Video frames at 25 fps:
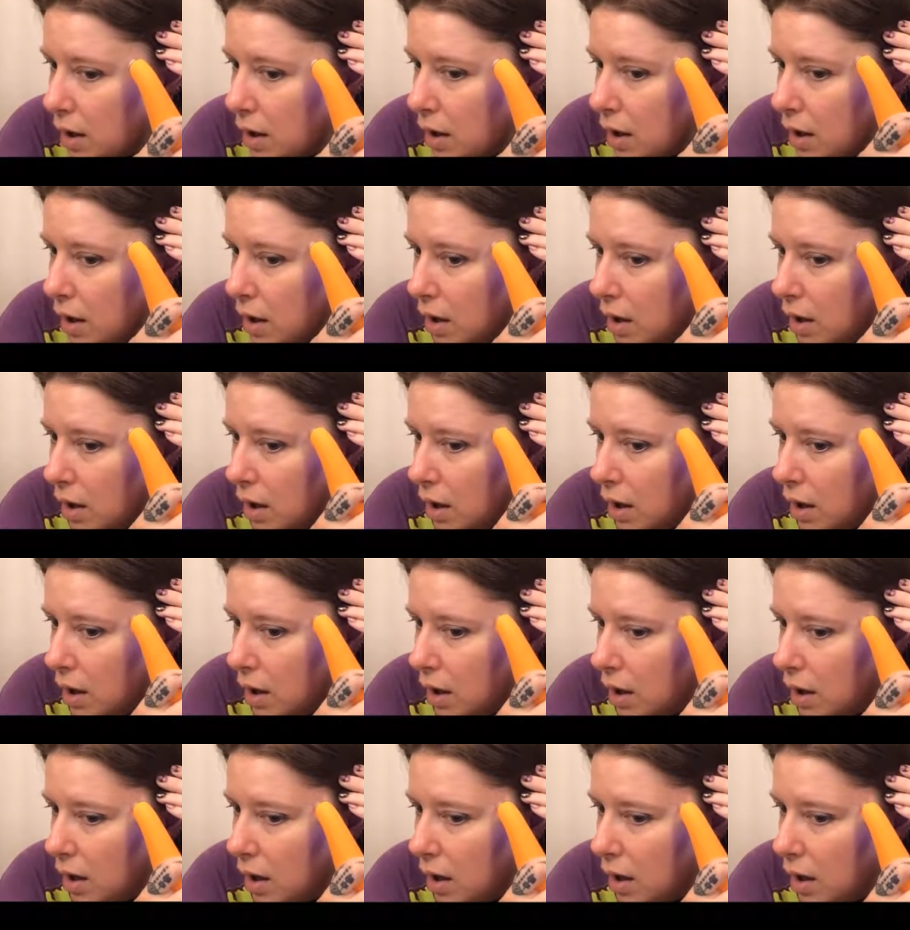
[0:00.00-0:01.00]

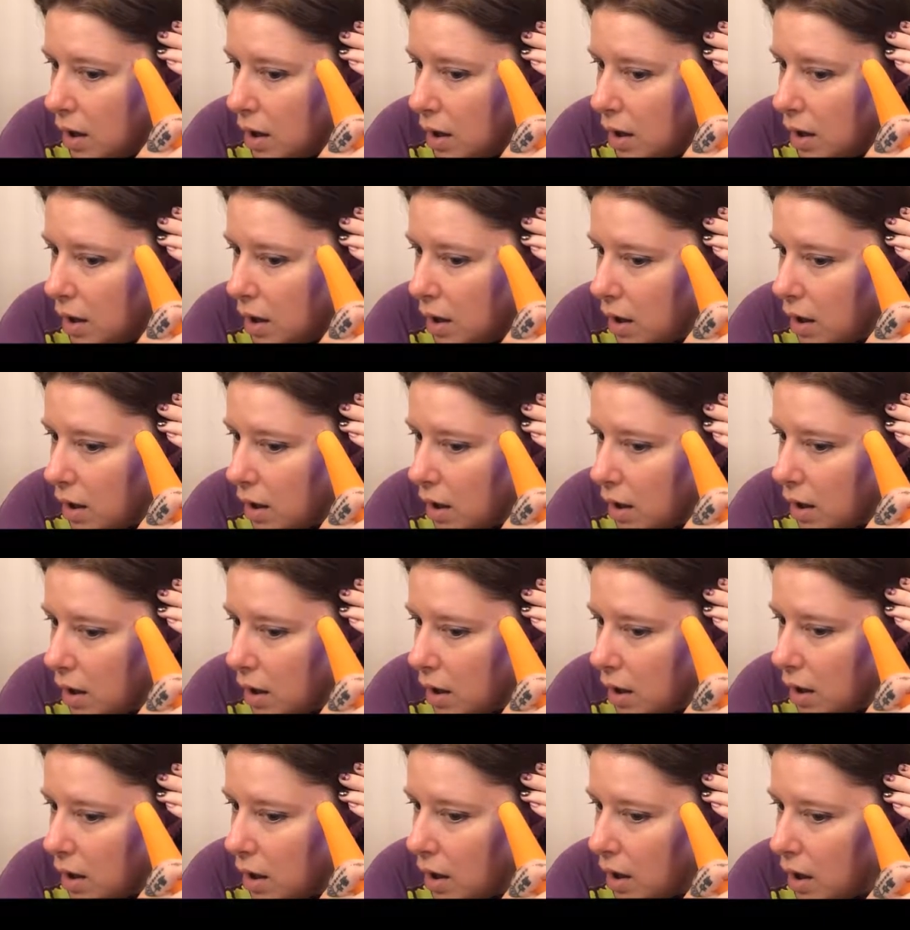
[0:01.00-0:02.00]

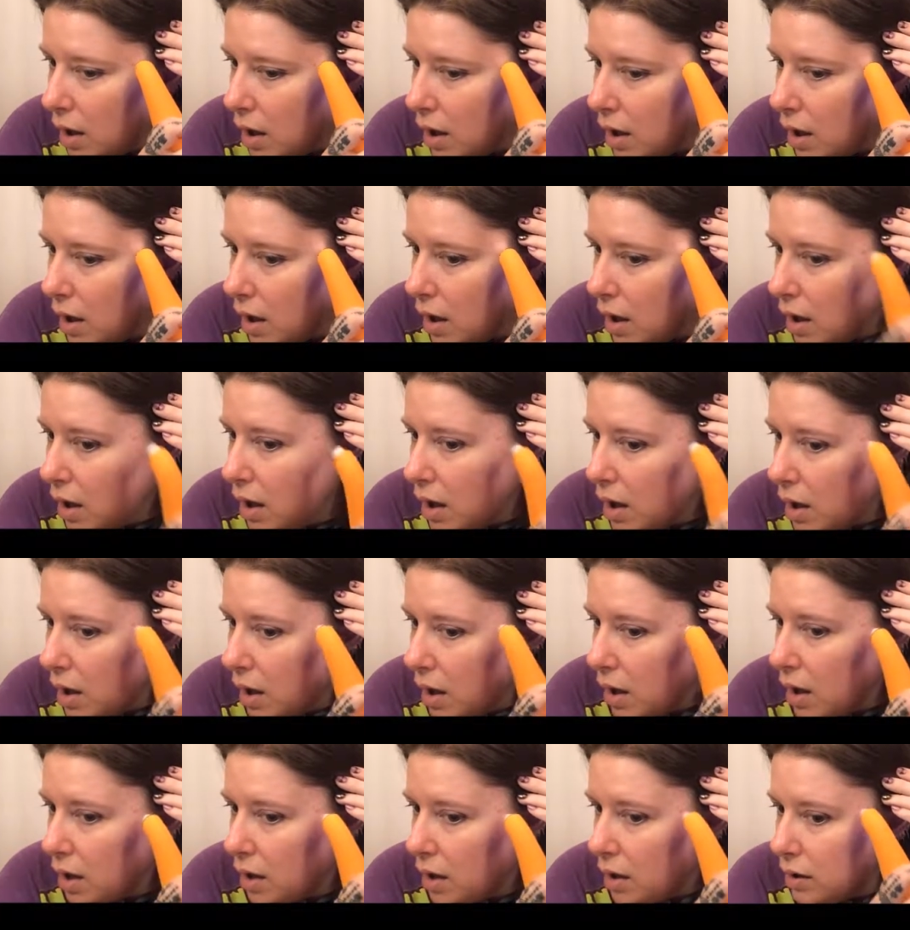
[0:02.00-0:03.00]

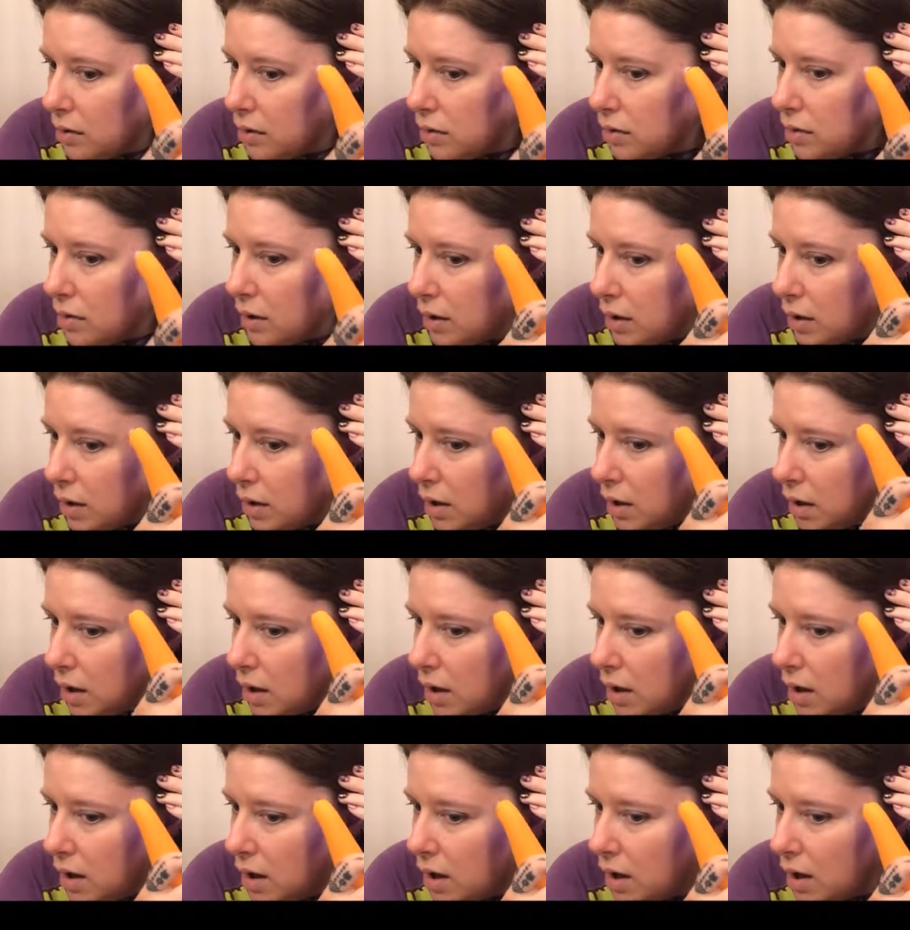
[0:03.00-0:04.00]

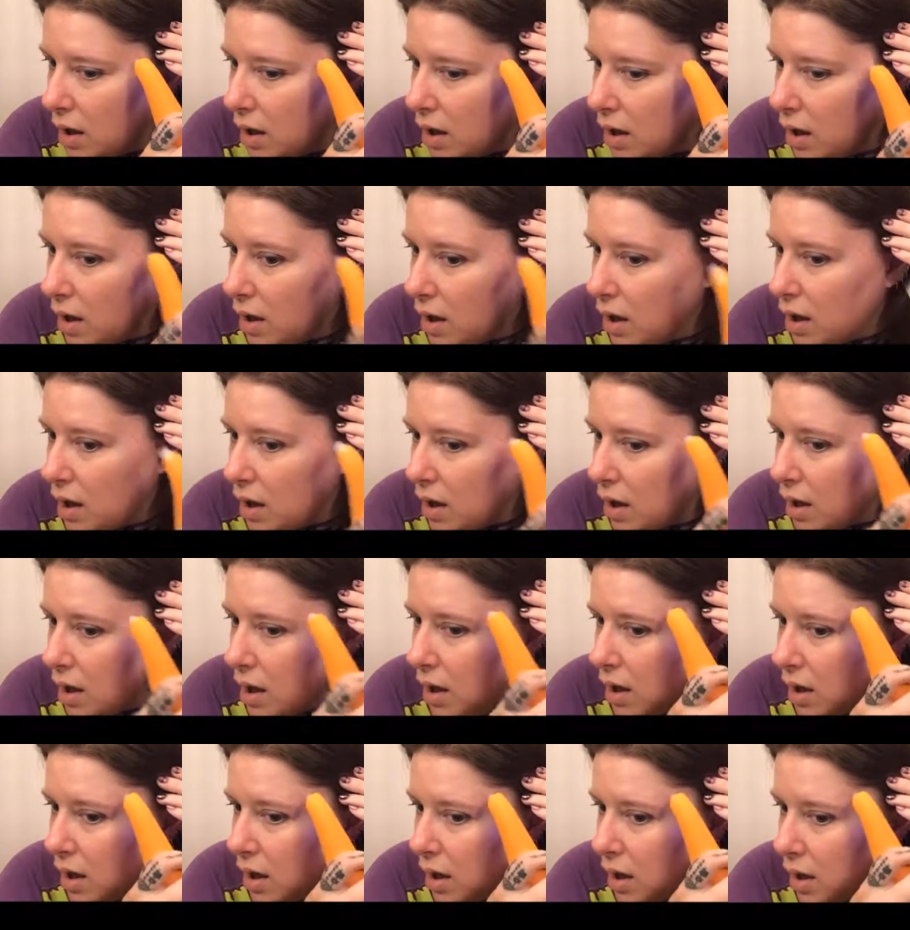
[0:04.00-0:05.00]

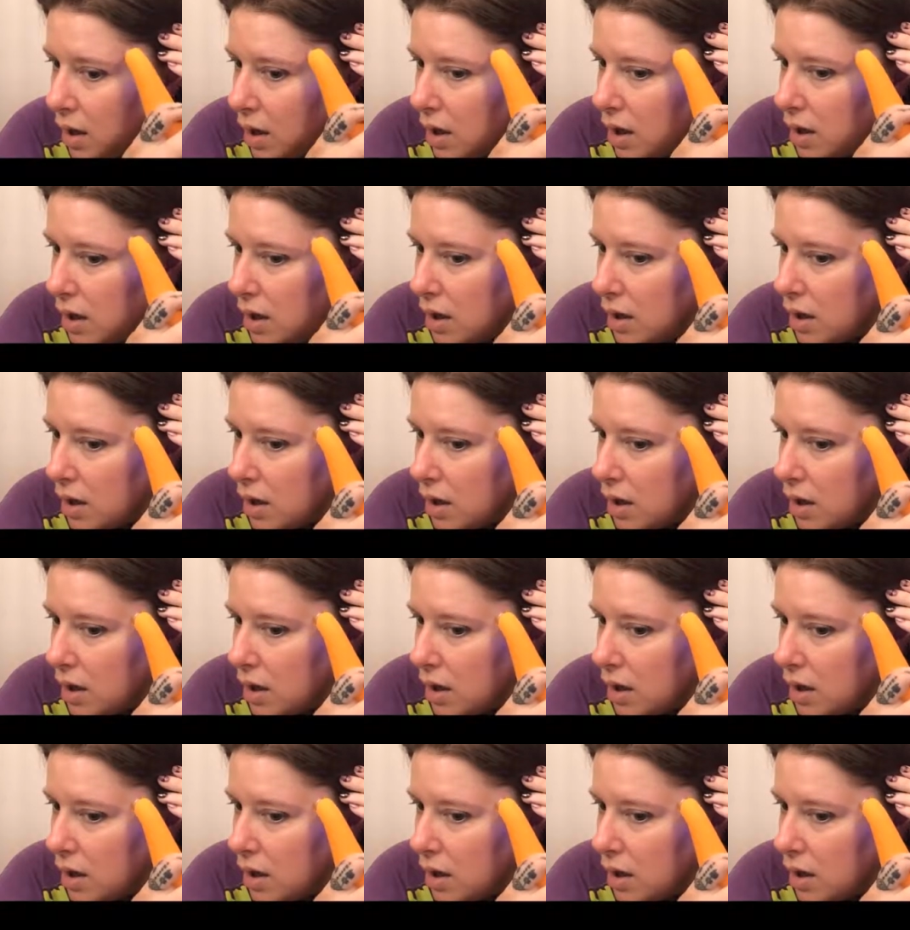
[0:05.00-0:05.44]
No one is speaking in this clip.